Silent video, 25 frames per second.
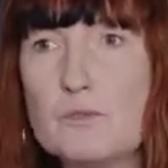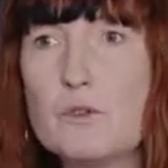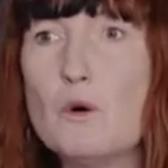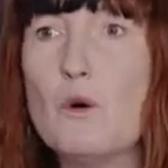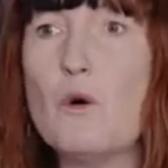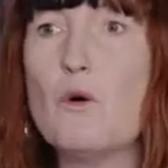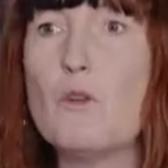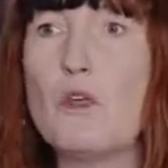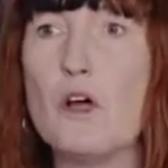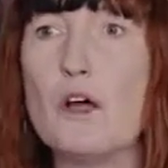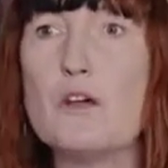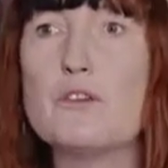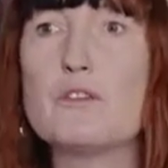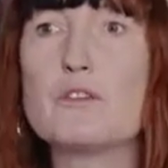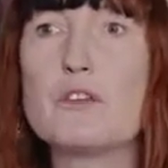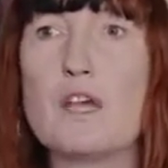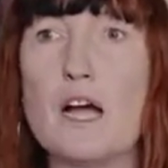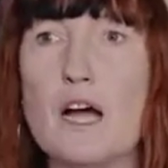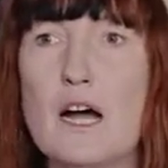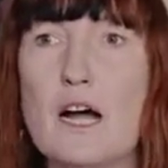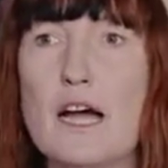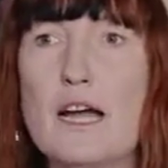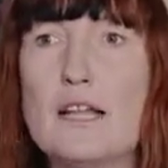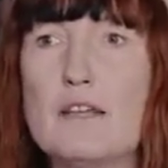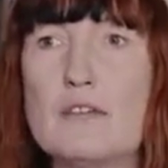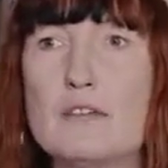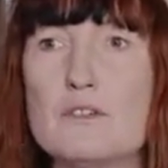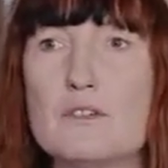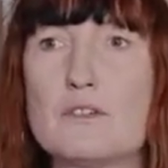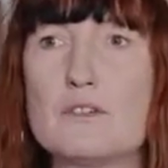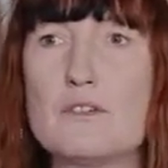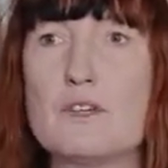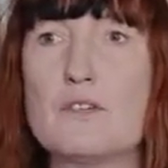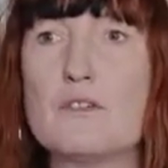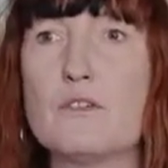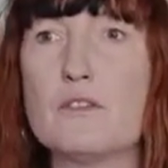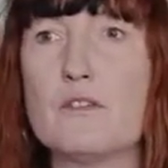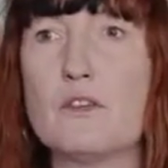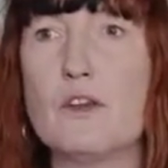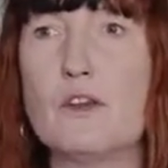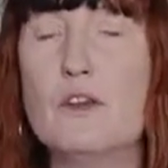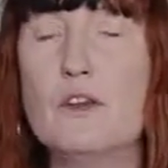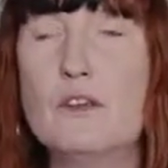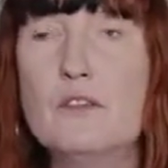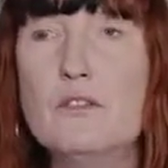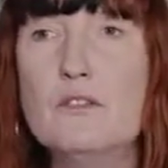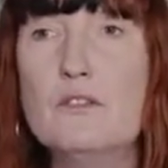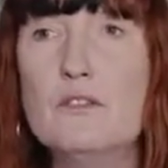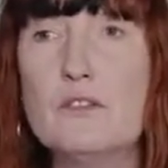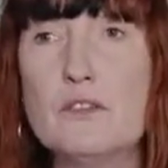all those kind of
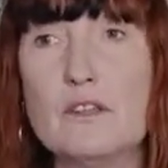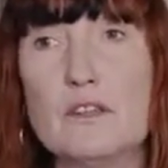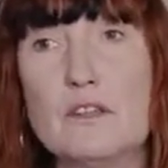concerns.